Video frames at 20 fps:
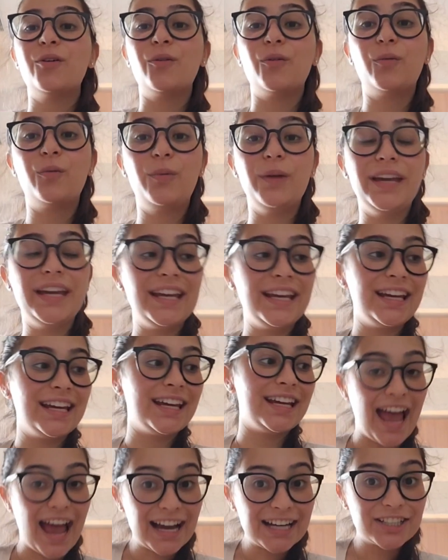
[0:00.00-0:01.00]
we
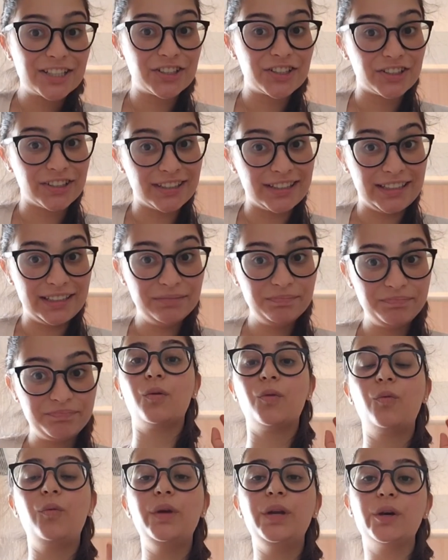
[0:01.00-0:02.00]

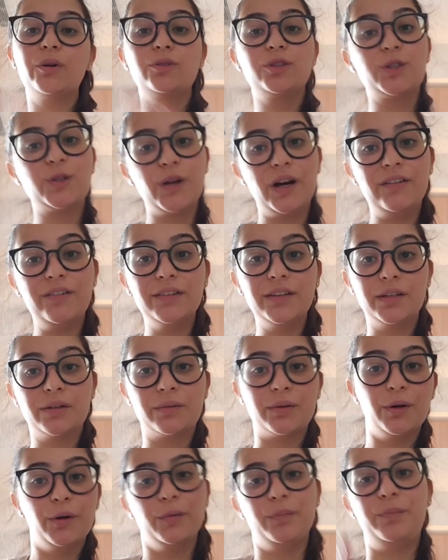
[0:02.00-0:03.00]
don't travel the
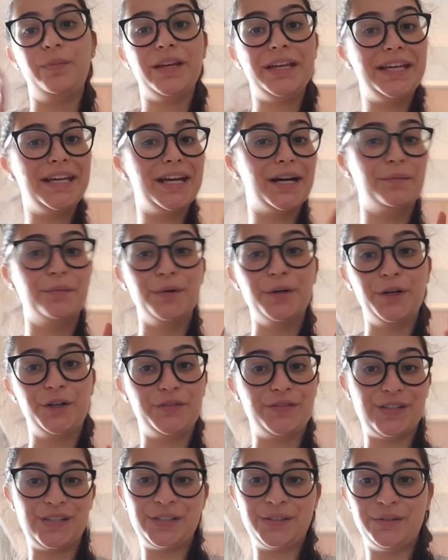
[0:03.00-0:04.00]
world being a
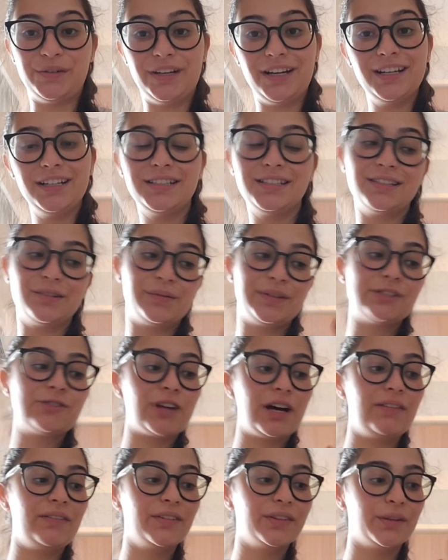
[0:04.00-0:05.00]
Minerva student. We
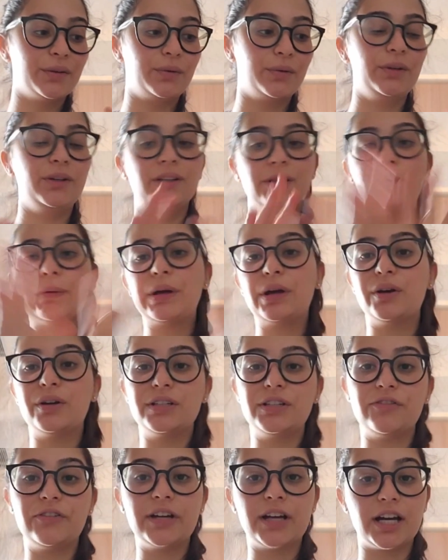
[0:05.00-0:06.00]
travel the world, we go to
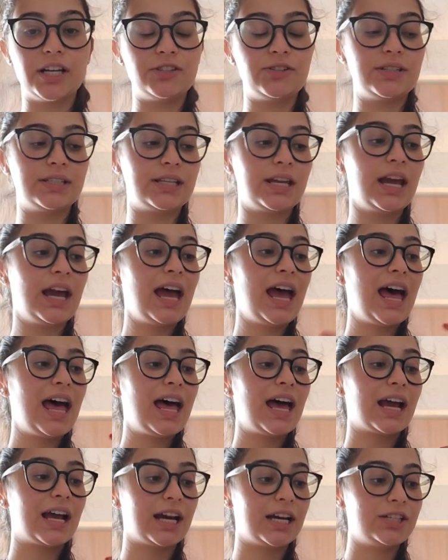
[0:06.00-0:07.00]
different
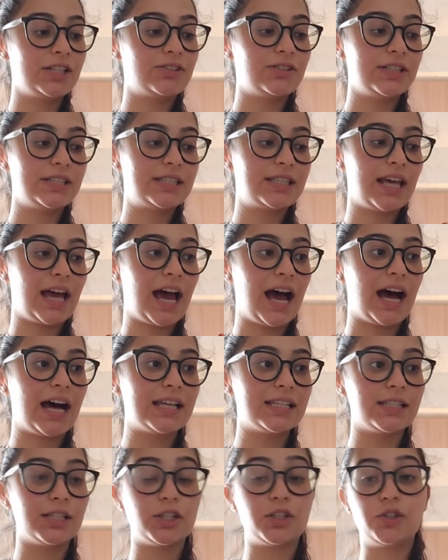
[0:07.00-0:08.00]
countries
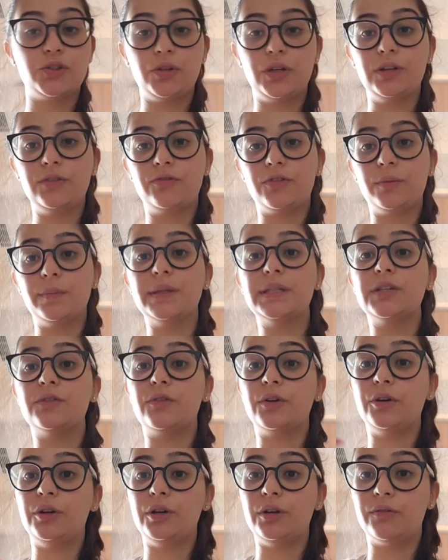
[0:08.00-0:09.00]
as a student from a
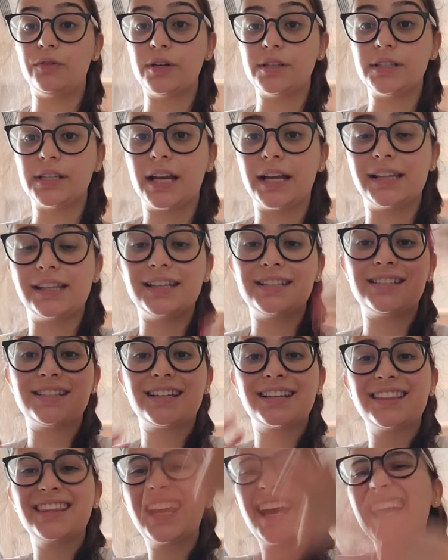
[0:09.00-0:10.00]
different university, because they
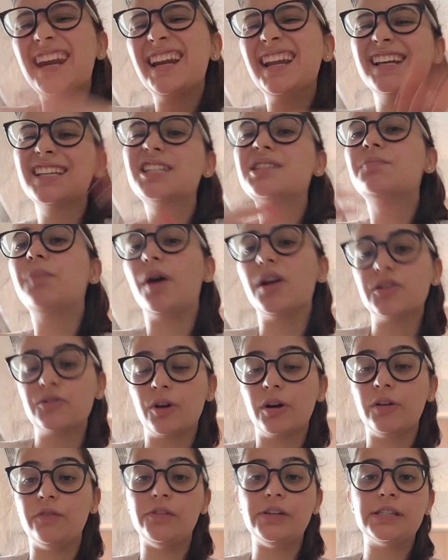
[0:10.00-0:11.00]
kind of like
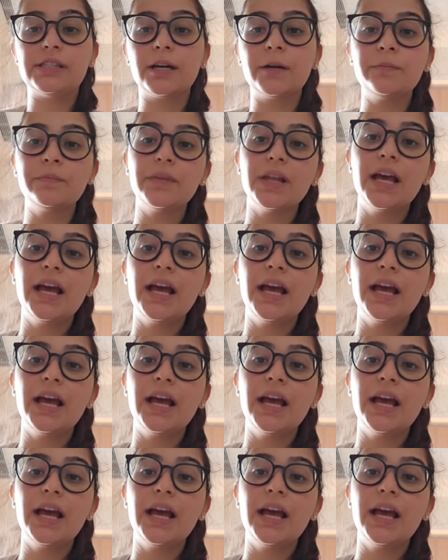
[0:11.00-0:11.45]
sponsor our visa.